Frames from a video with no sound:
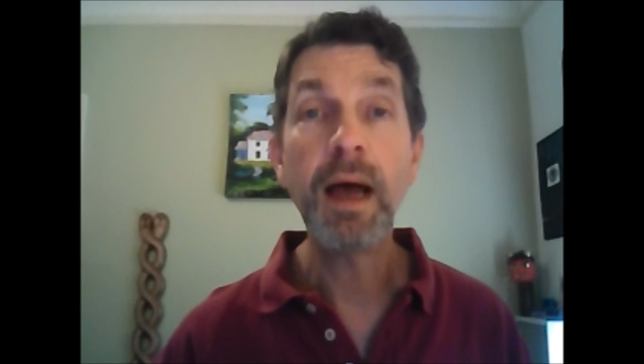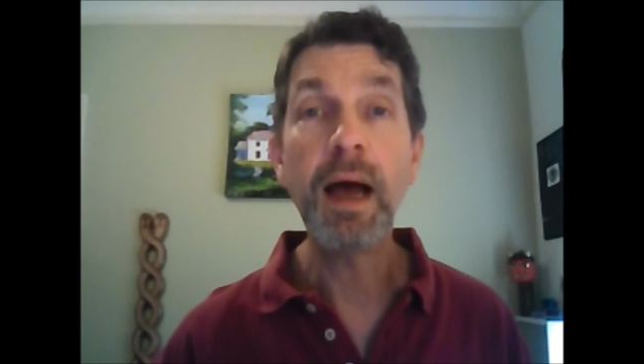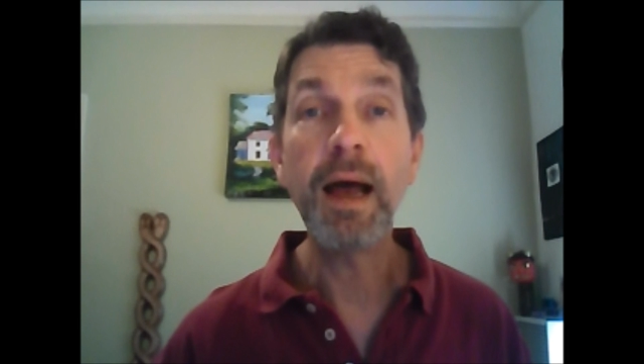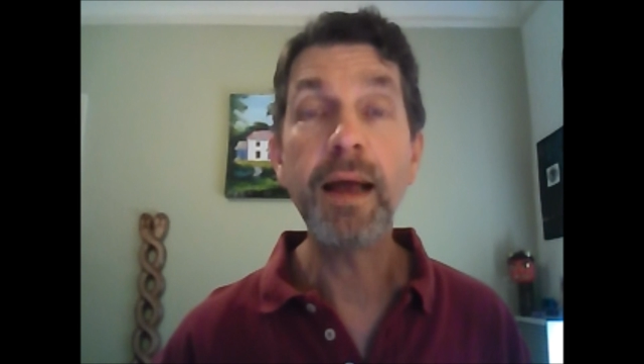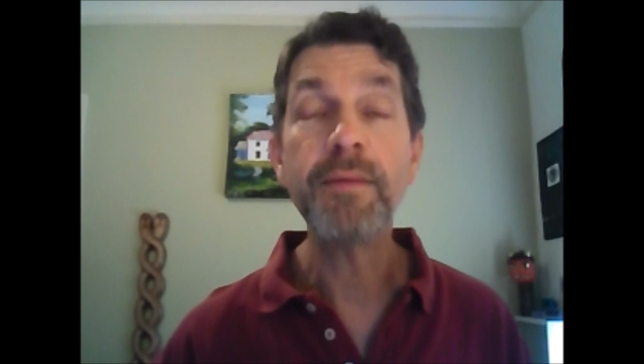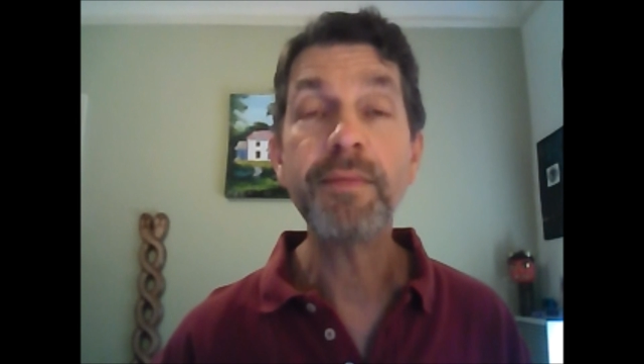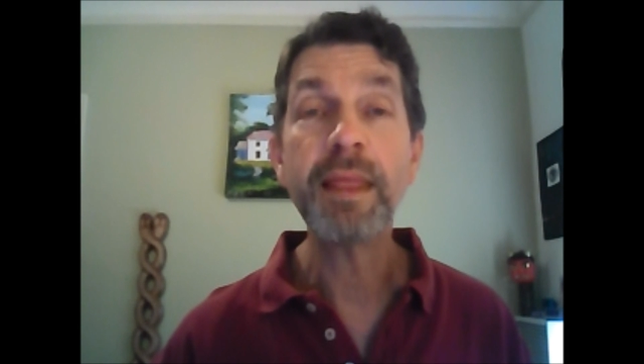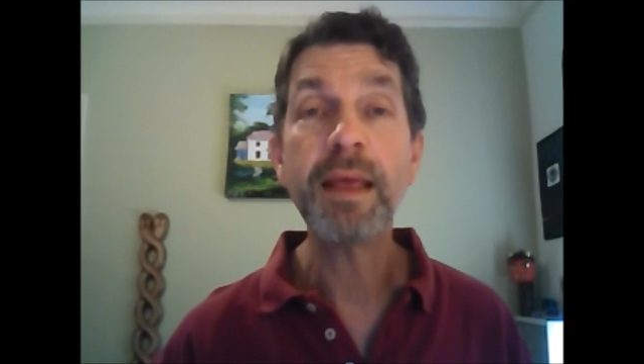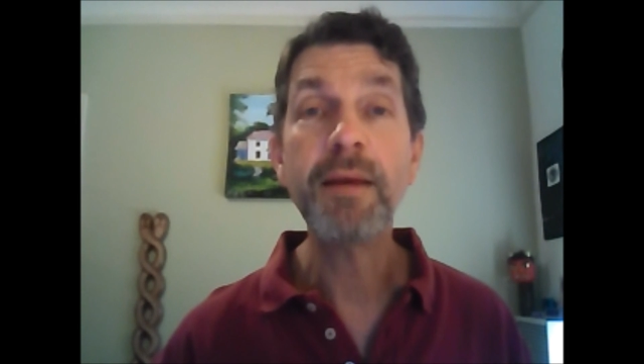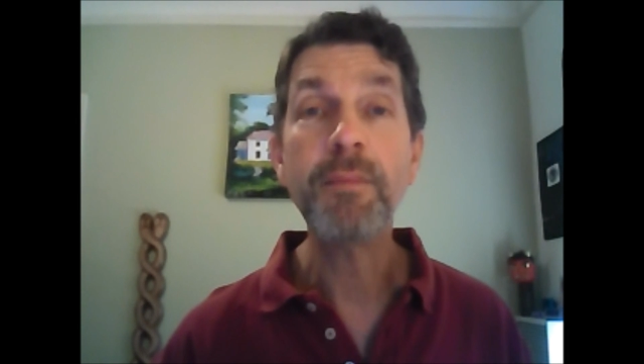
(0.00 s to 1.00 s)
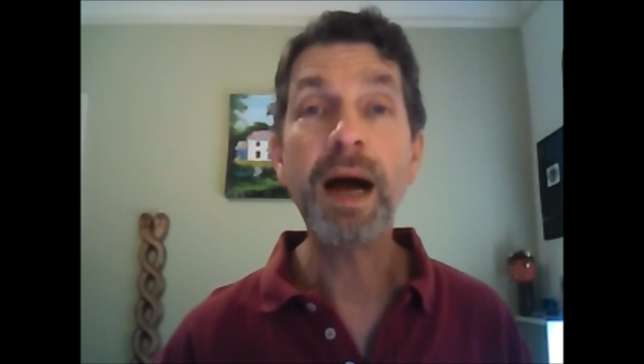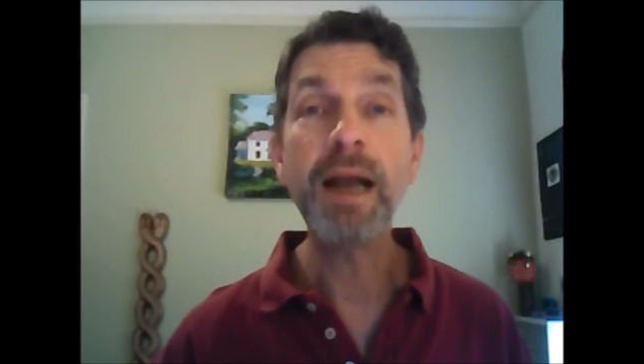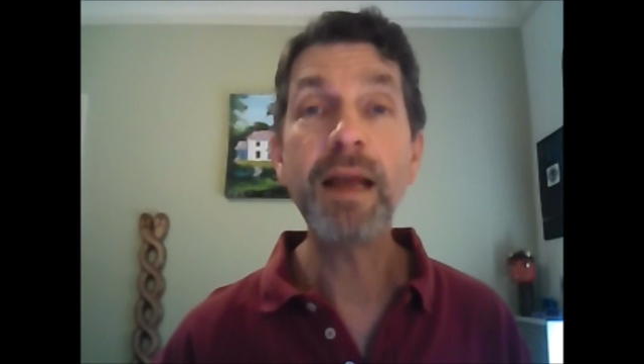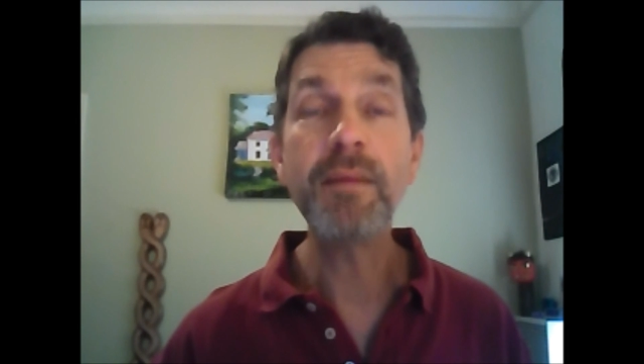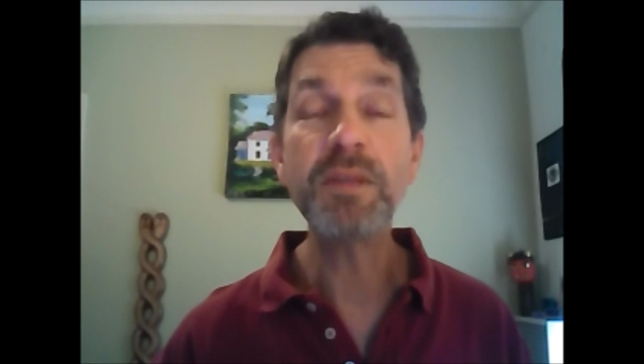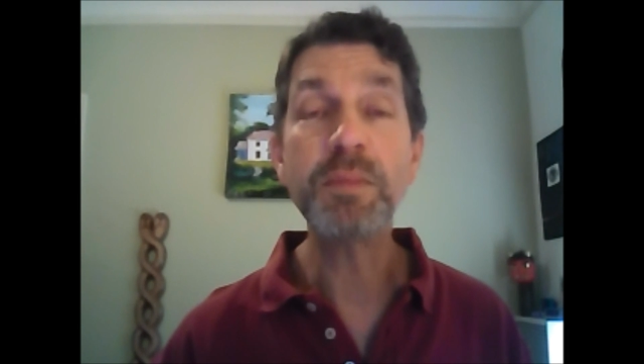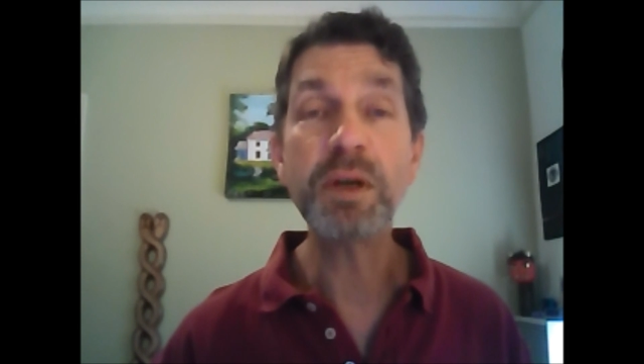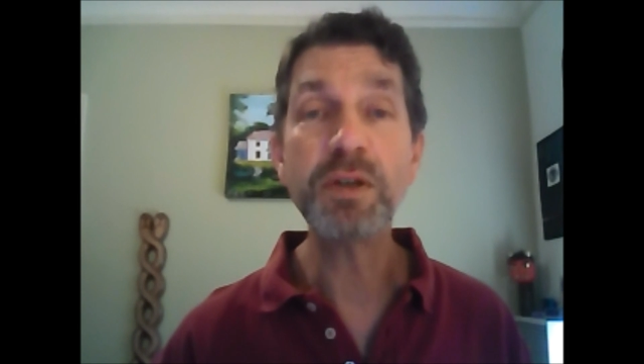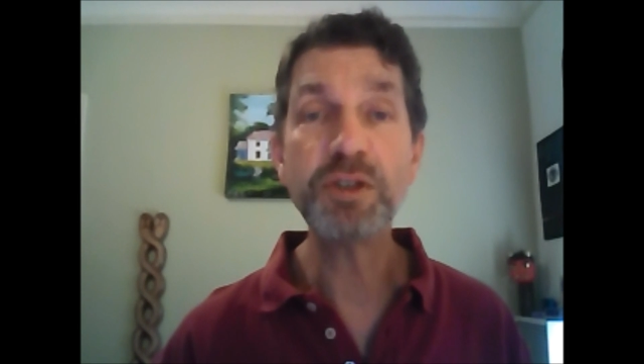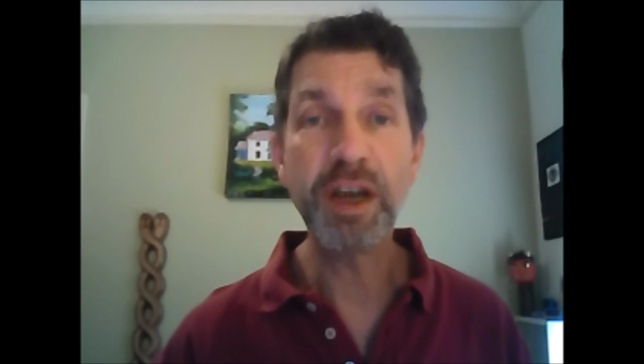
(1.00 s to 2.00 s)
Hi, my name is
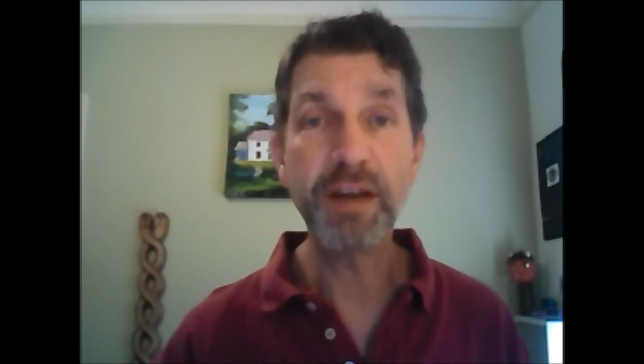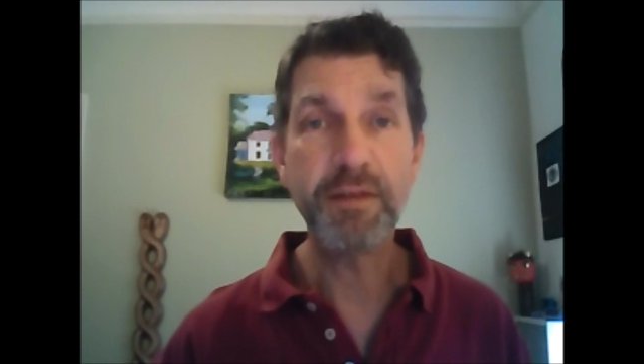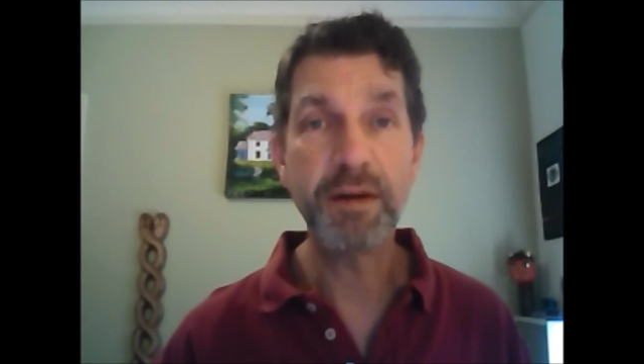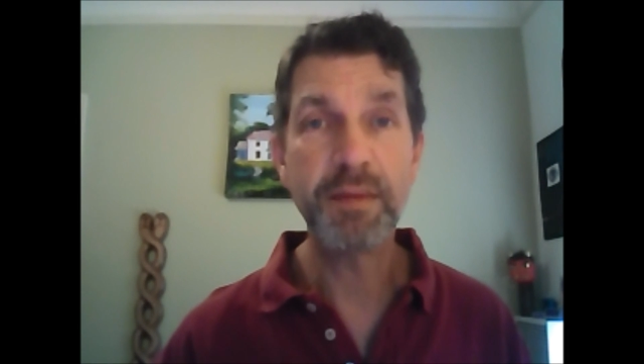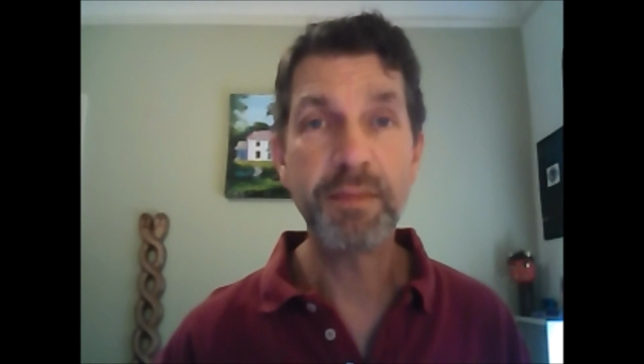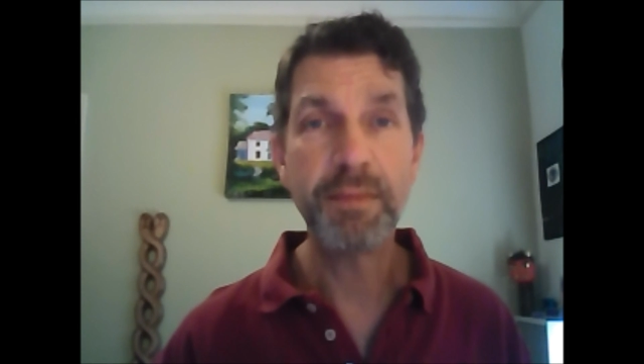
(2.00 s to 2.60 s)
Bill Schaeffer,